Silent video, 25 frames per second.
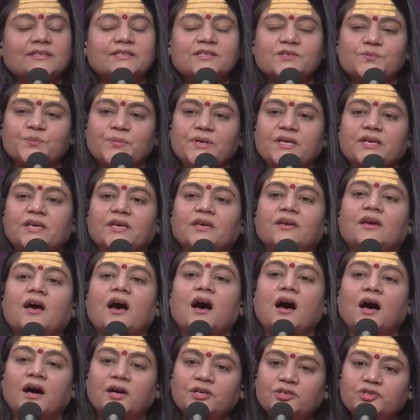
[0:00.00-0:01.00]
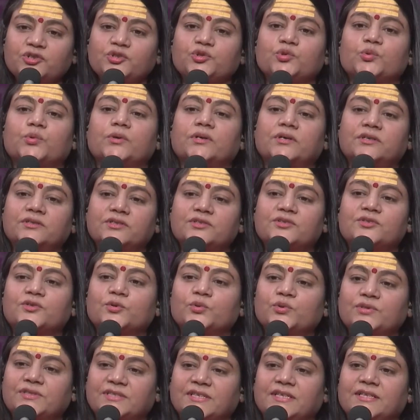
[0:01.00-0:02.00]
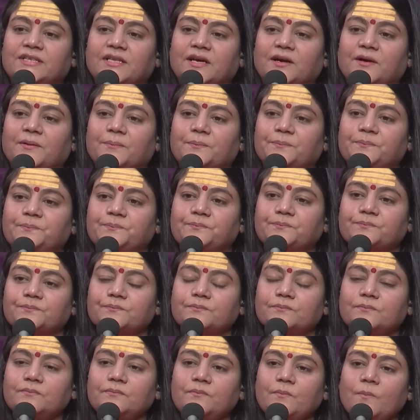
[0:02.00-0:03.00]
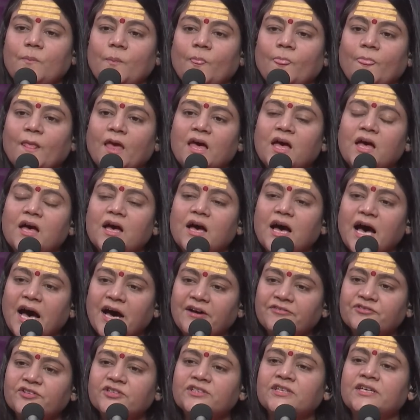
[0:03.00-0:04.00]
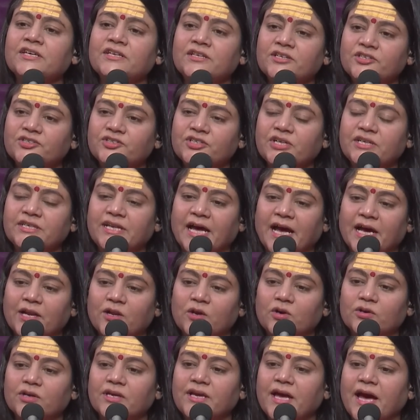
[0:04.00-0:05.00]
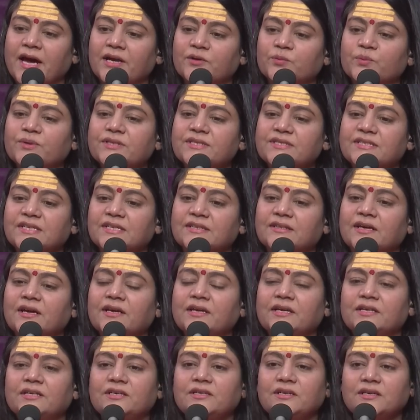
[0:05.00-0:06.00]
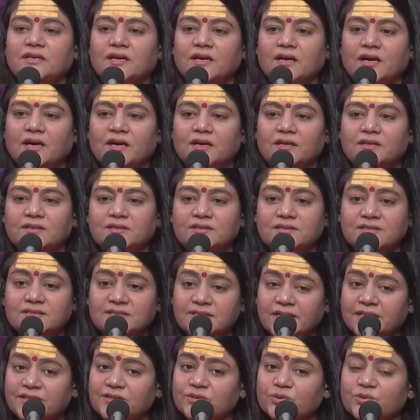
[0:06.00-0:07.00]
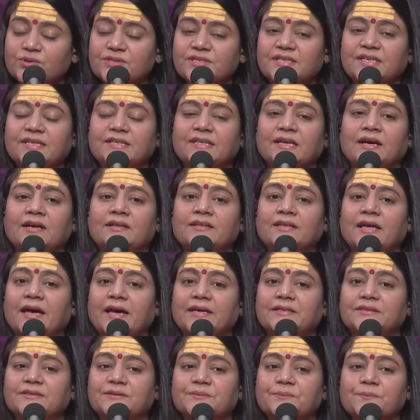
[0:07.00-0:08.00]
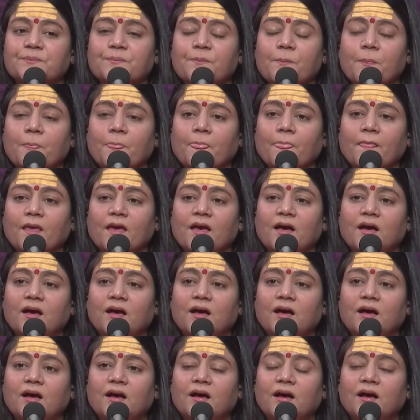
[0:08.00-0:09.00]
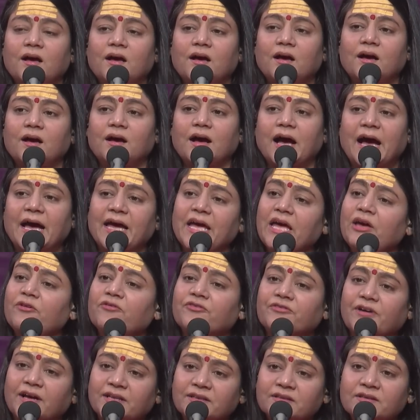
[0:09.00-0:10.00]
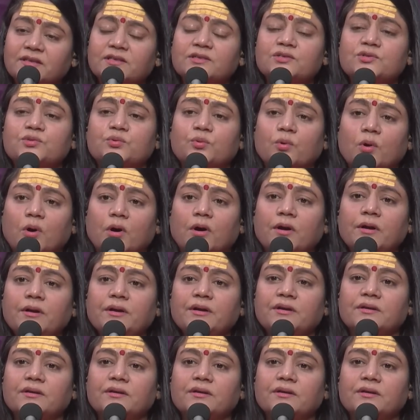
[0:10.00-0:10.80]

speaking harsh words to Sita. After the initial dialogue he had with Sita, he said to Sita that I have won this war